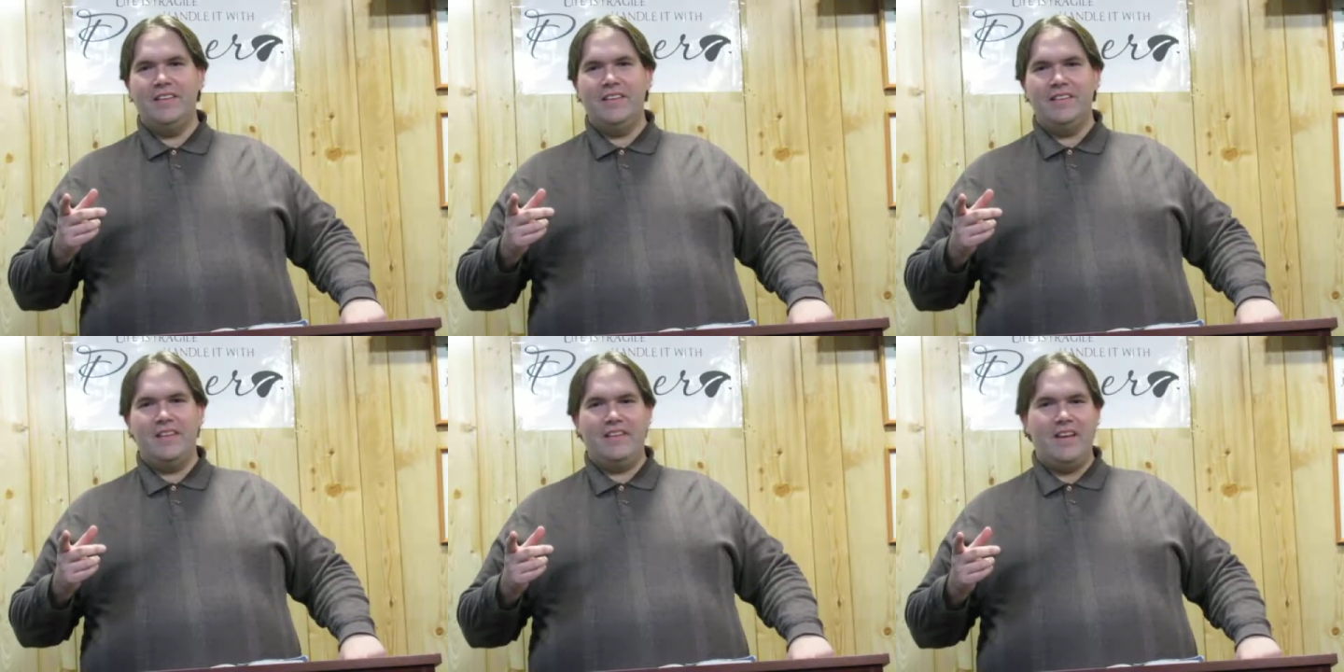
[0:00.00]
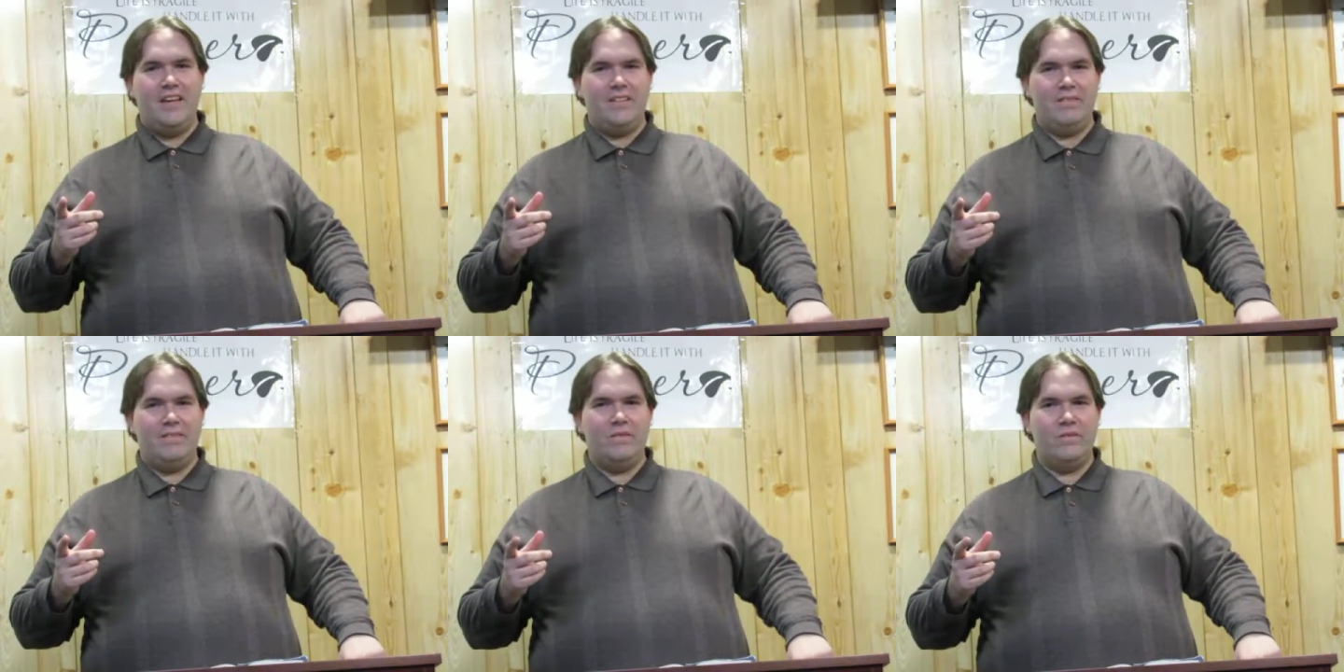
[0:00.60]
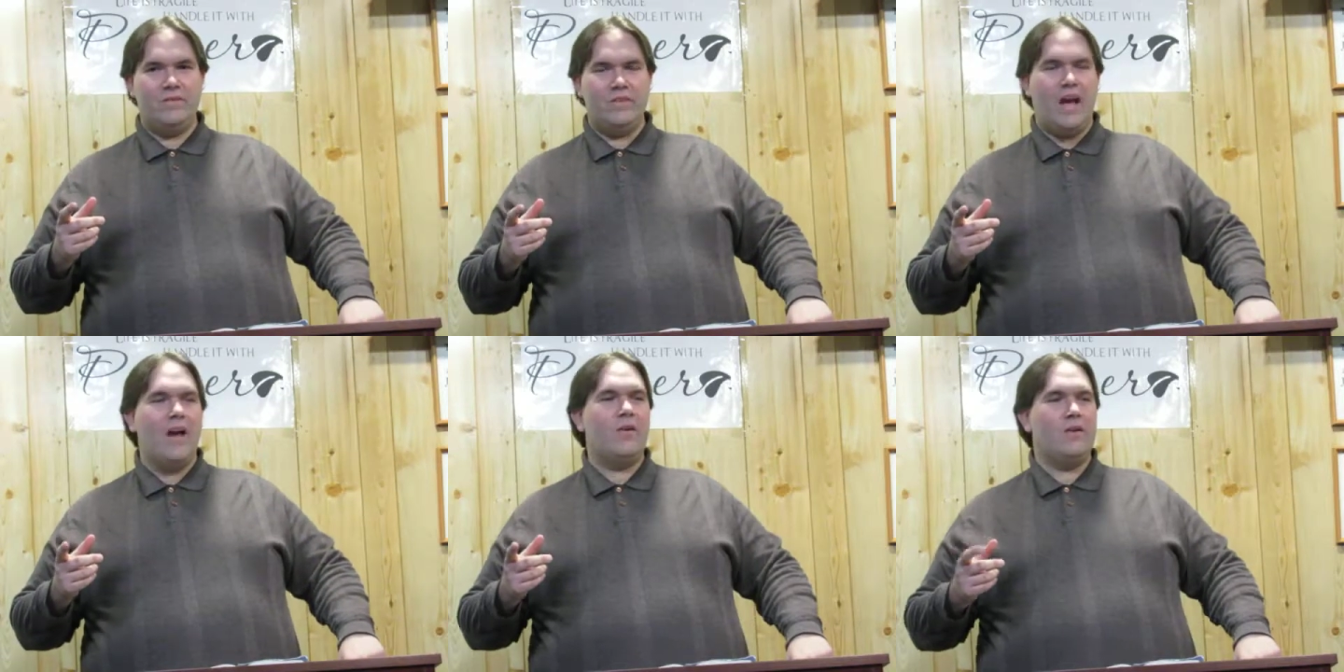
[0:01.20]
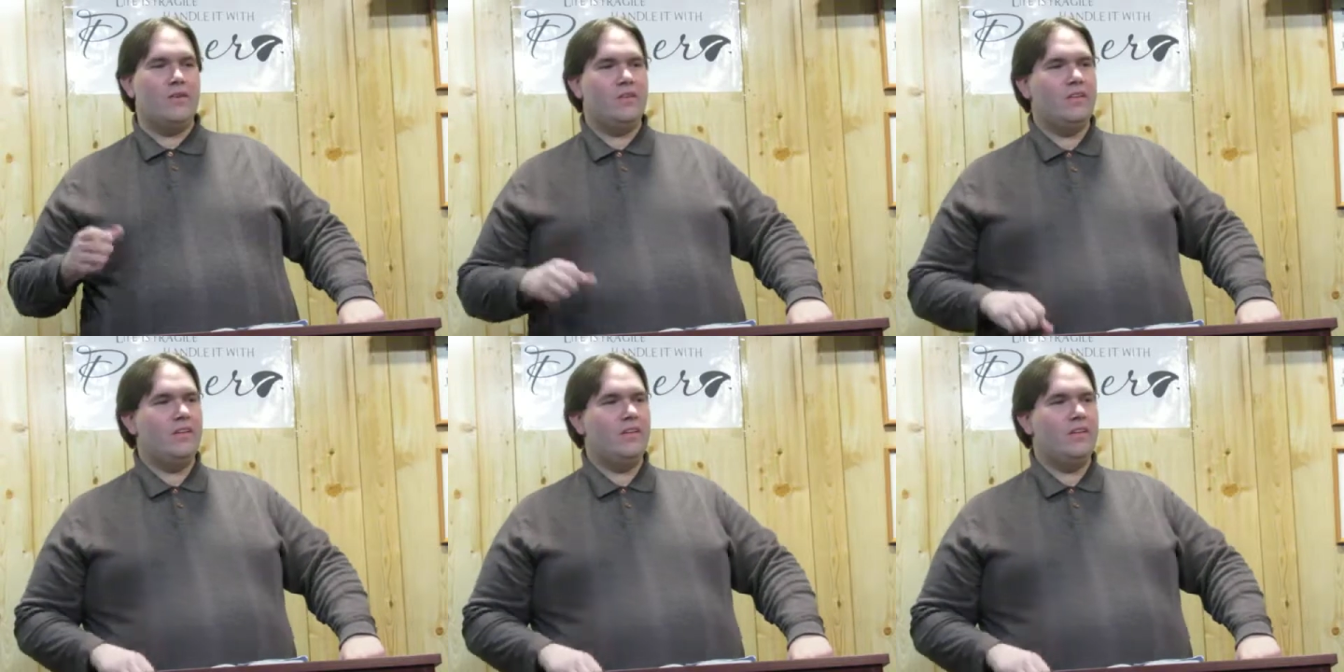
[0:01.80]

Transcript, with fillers: I think it was Ireland. Ireland.